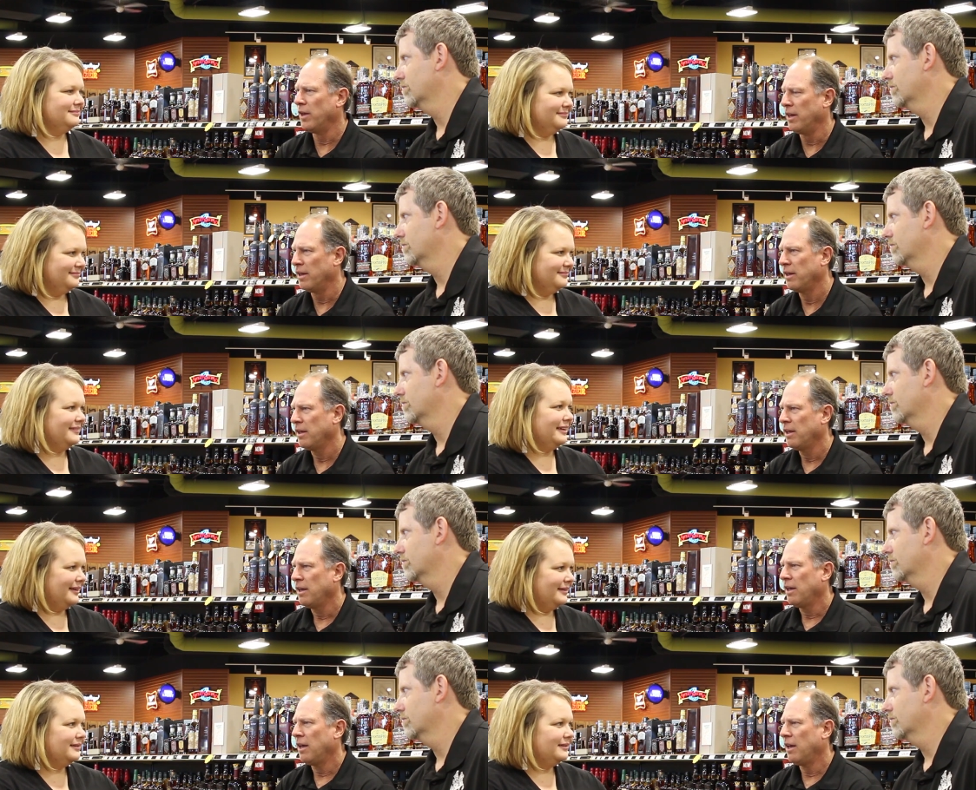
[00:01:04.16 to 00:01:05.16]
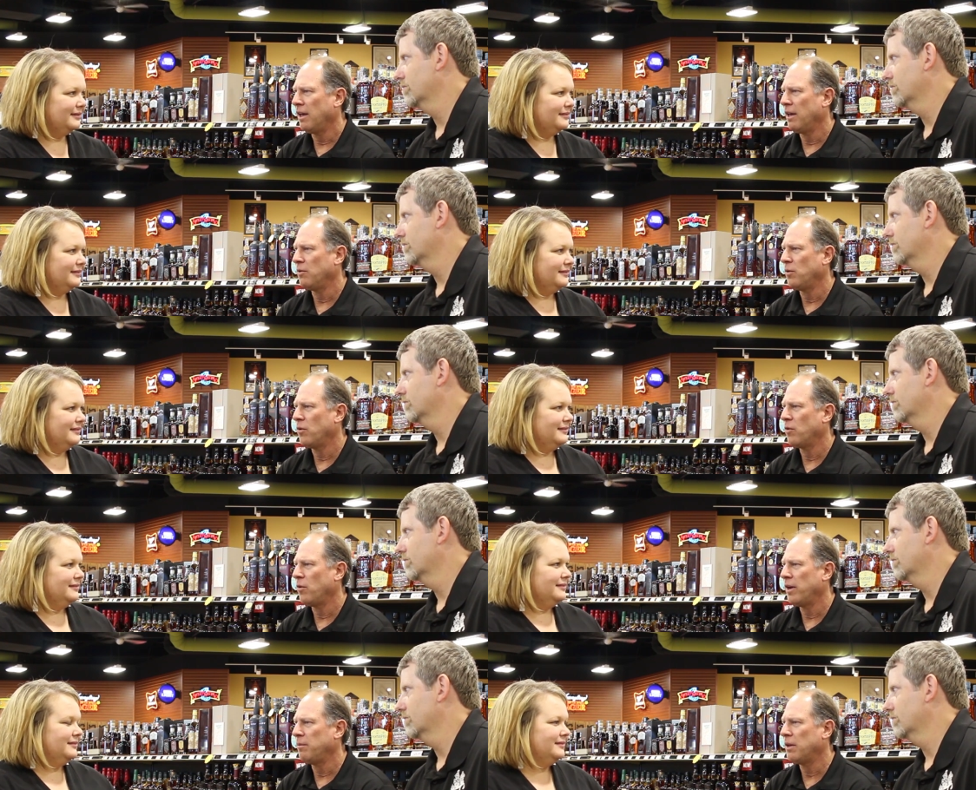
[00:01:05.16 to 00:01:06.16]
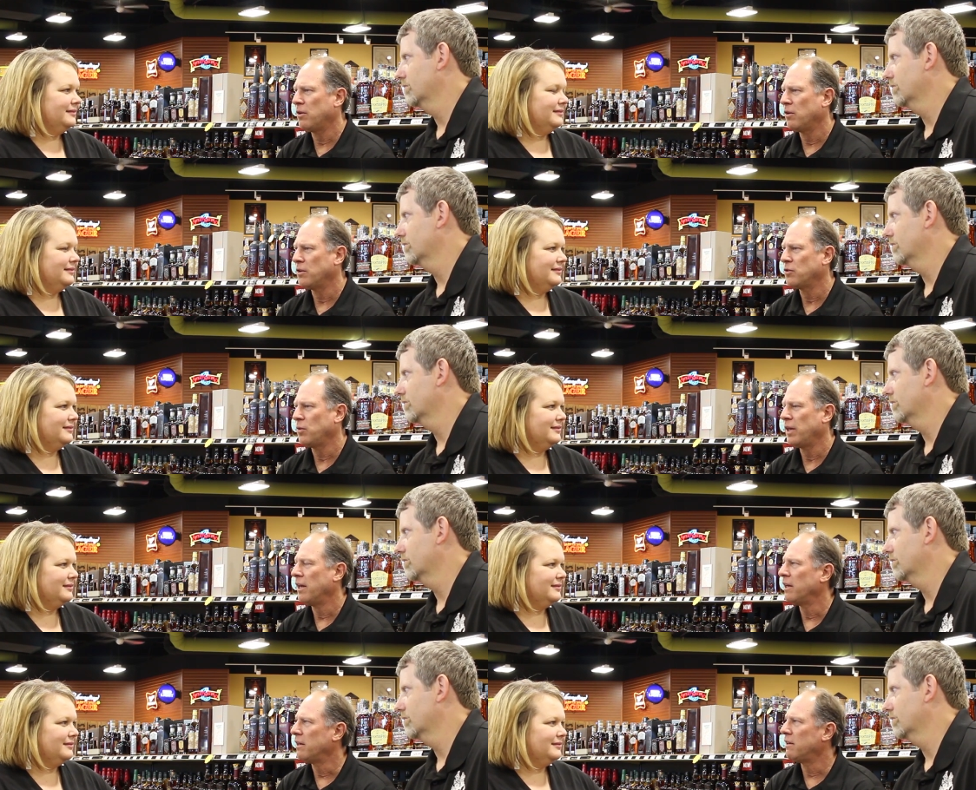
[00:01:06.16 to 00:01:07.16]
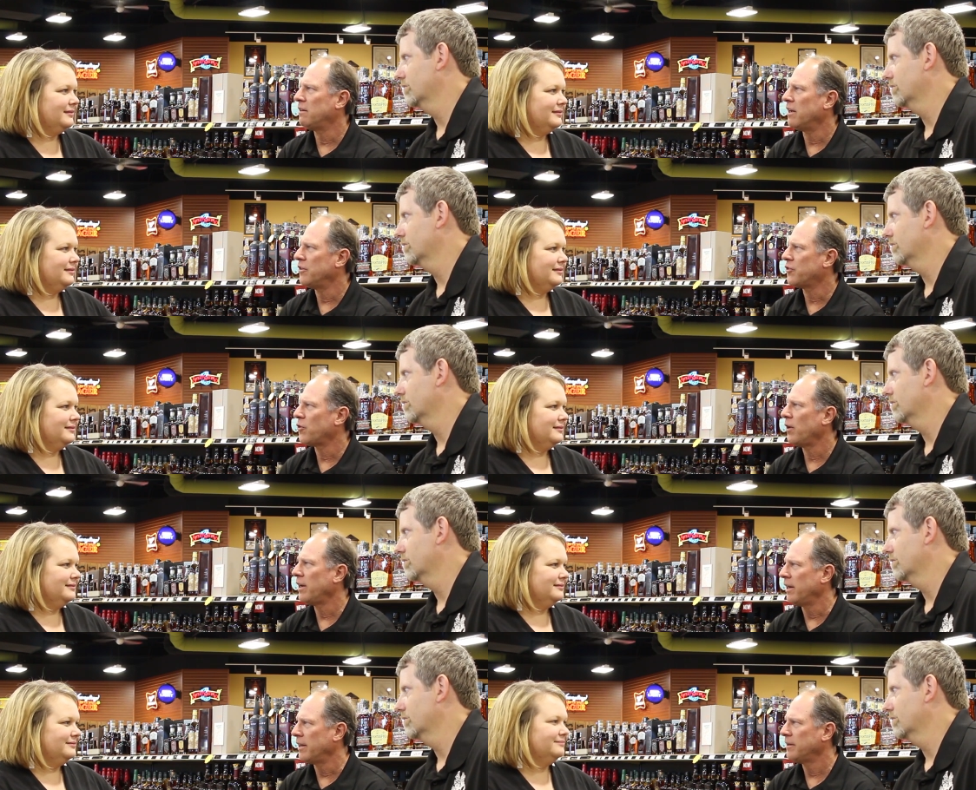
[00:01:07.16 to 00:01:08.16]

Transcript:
Speaker 1: ready? Yeah. And we were ready because we had done training